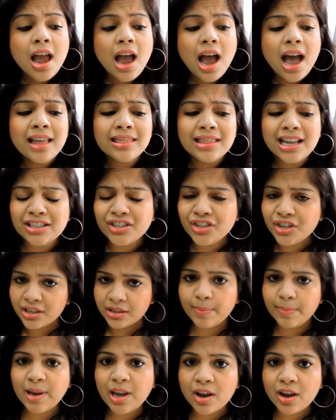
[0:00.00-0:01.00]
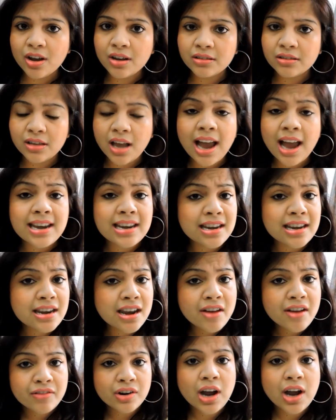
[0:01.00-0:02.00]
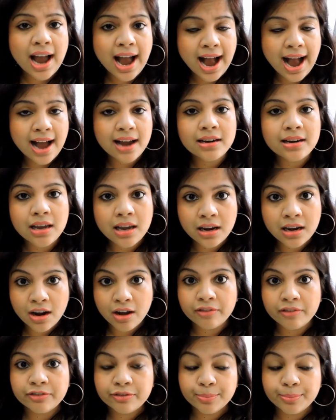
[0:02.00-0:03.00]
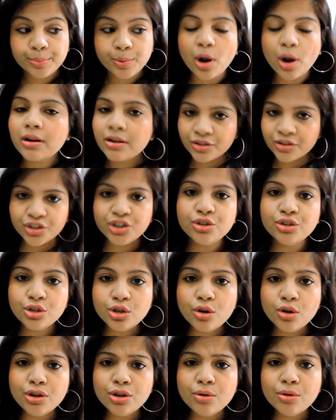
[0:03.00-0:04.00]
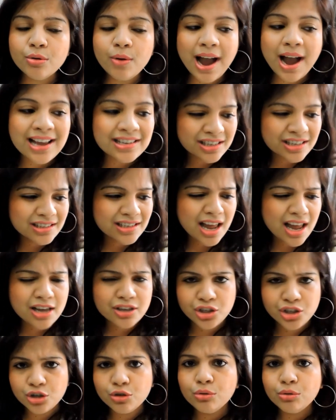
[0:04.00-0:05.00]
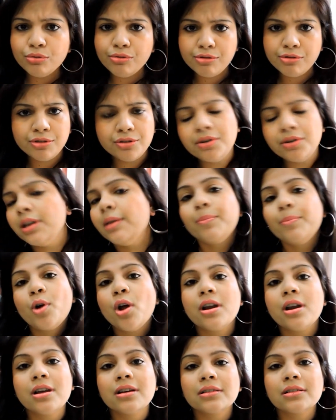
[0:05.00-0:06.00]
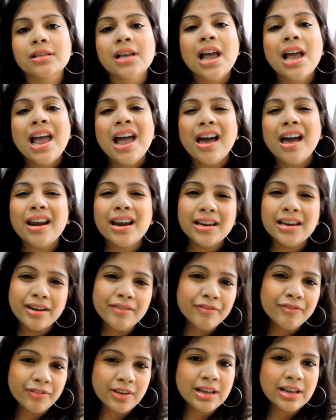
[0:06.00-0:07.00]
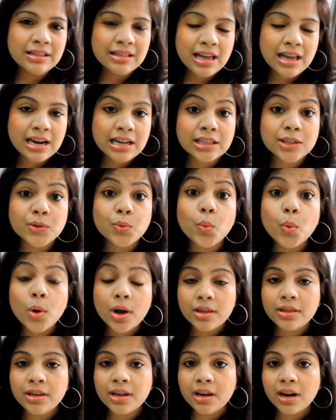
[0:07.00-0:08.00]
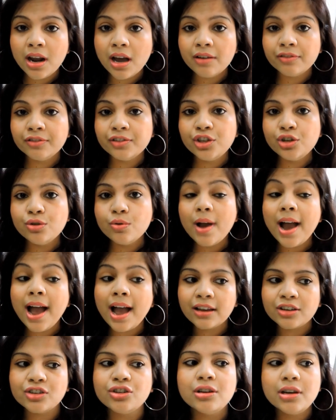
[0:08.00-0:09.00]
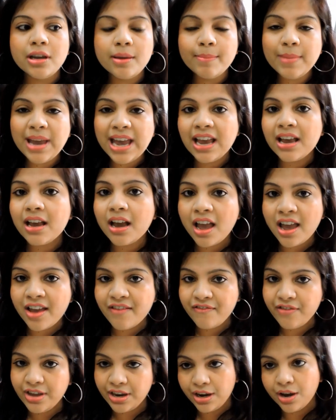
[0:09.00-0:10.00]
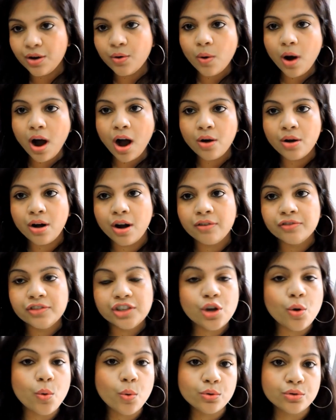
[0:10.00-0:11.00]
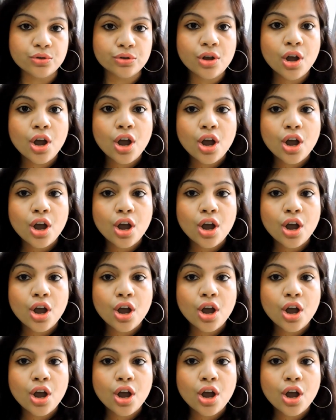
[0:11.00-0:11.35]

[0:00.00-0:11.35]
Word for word: and that's just because I never had enough products to show you I just had two three products I didn't feel that it's worthy enough to actually make a video out of those